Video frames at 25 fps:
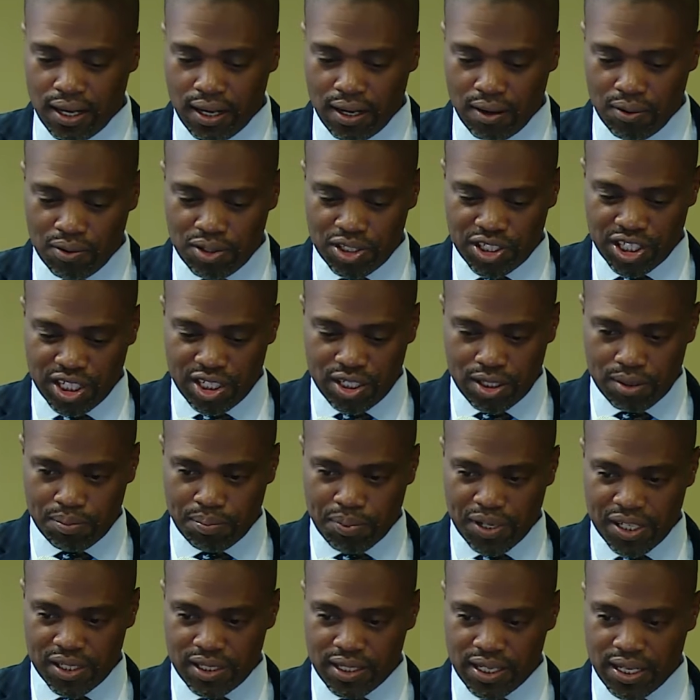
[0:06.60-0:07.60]
I will just
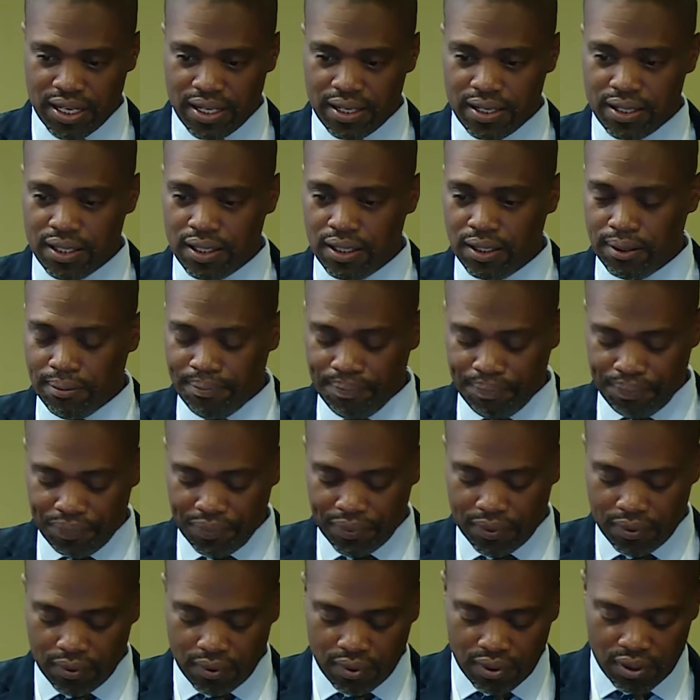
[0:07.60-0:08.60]
basically
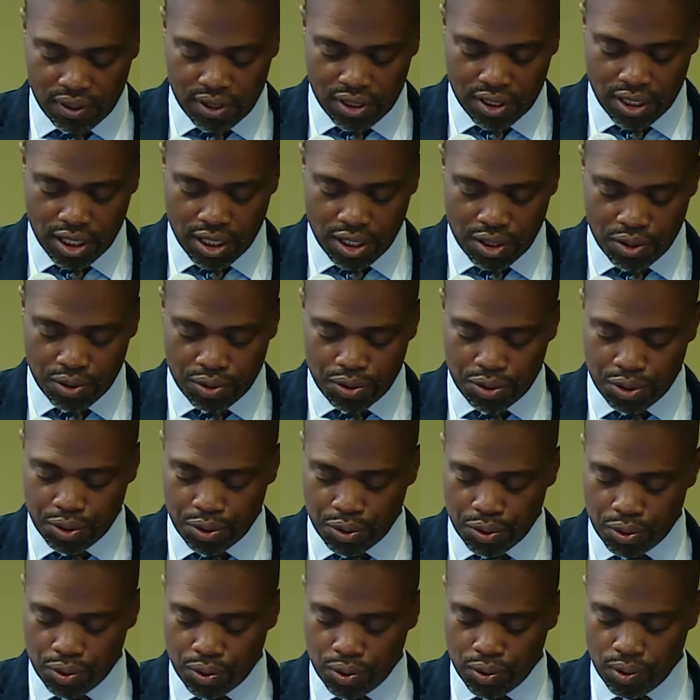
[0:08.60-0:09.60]
take you
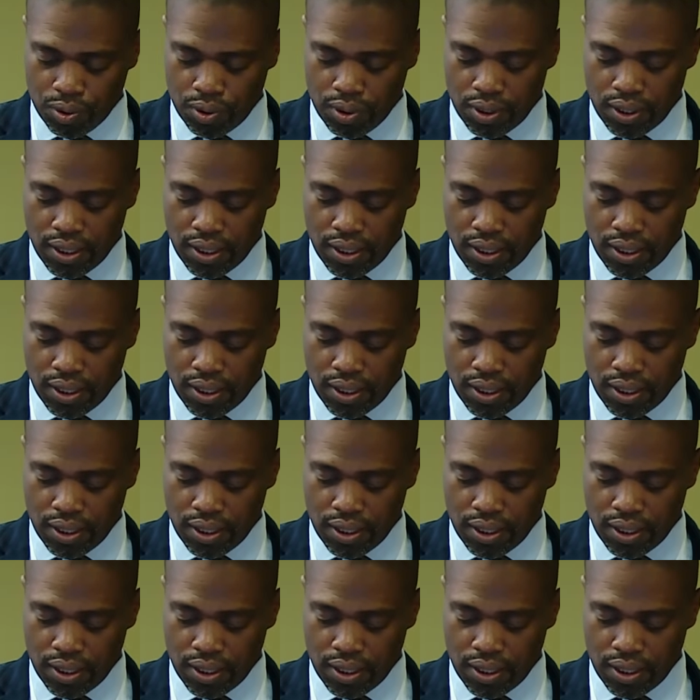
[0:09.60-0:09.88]
through